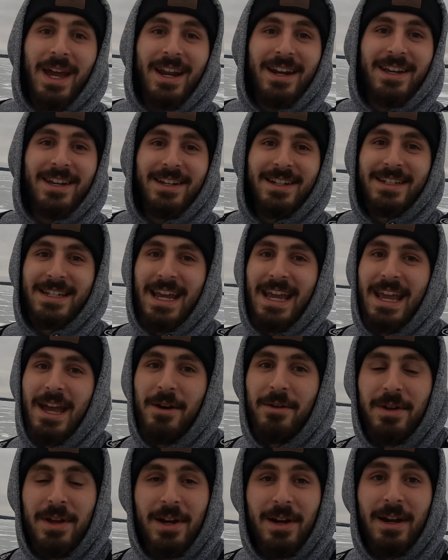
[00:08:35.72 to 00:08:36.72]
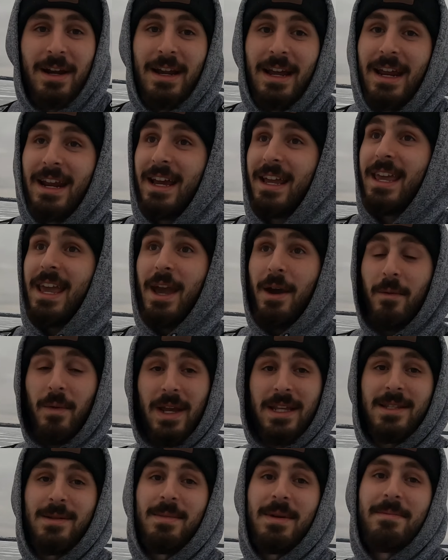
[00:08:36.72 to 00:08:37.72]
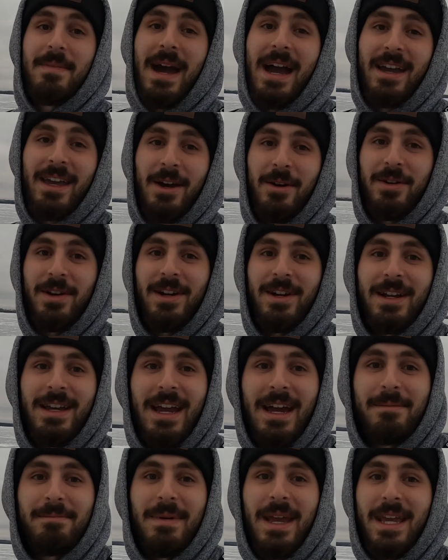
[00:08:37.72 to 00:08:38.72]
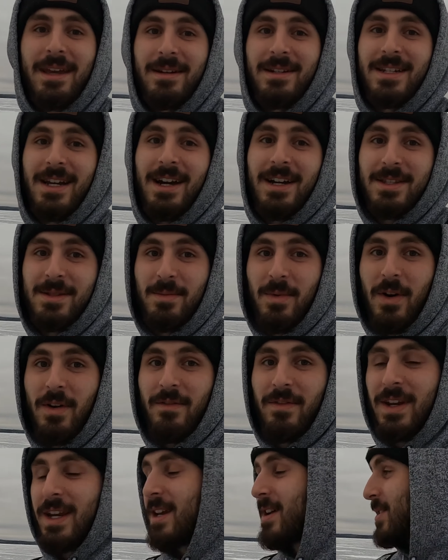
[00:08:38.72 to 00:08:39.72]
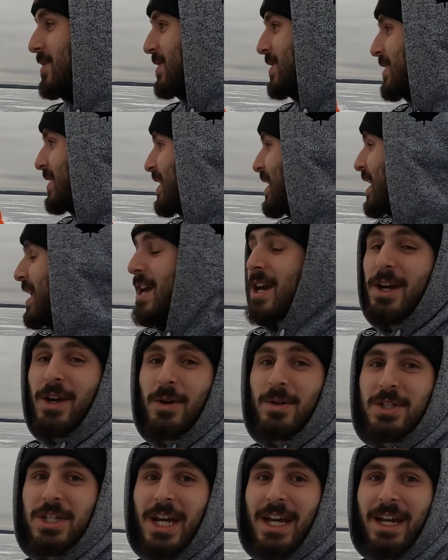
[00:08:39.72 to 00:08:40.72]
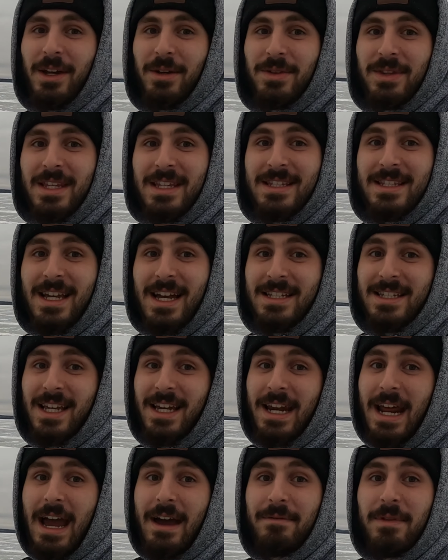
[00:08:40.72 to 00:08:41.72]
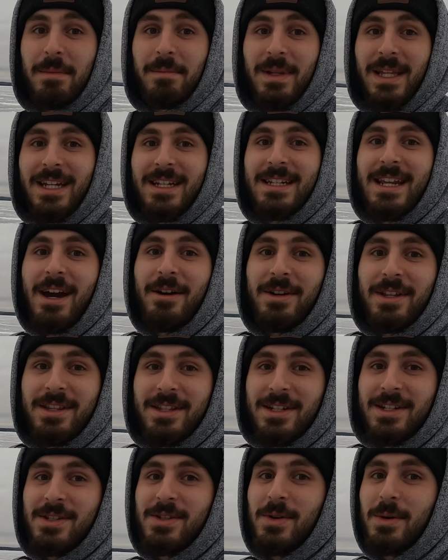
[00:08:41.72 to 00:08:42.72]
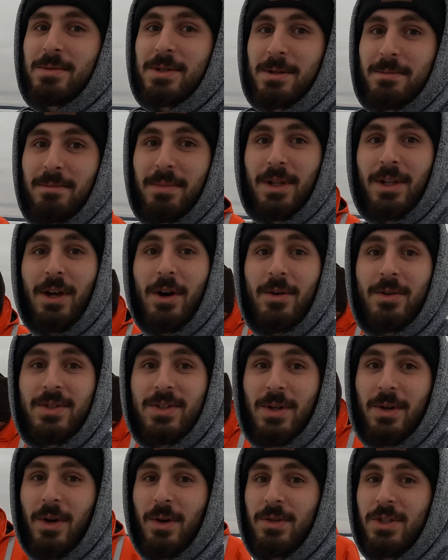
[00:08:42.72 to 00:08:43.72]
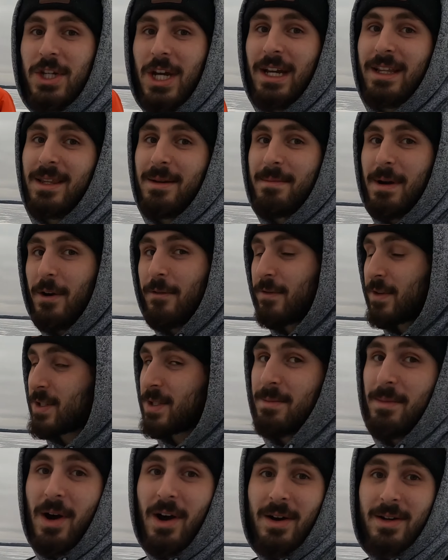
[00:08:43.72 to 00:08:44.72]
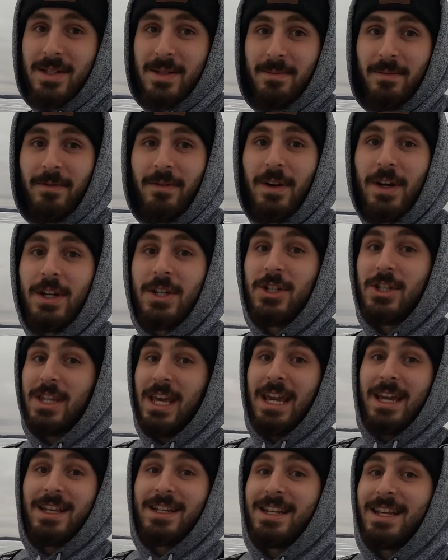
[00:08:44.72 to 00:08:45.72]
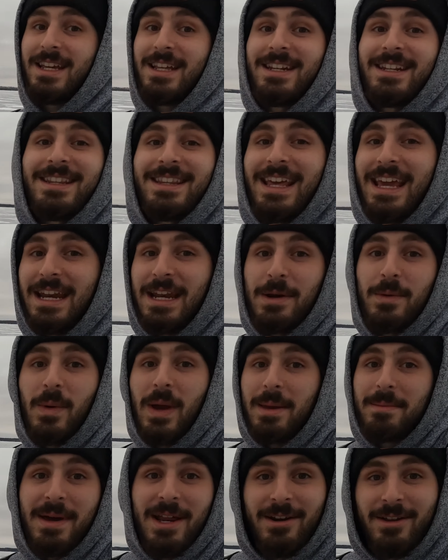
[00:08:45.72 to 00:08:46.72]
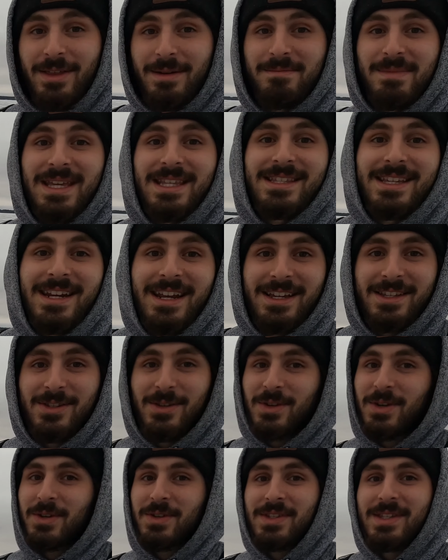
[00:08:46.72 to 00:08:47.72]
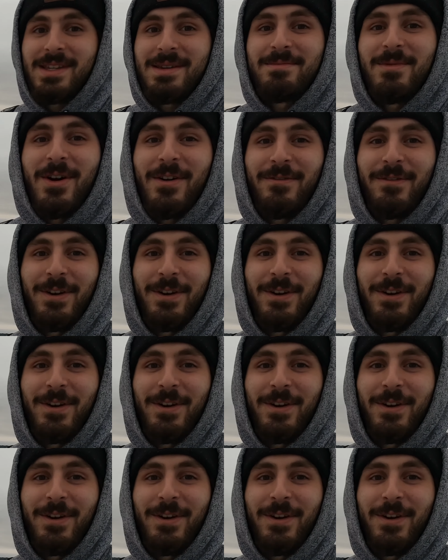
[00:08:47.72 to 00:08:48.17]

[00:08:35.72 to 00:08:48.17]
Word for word: we had a good day out here and I can't wait to be back out here again making tons more videos. Go check out these guys. I'm gonna have them linked down in the description below. So go check them out for some awesome footage. They did they did way better than me today, so you'll see more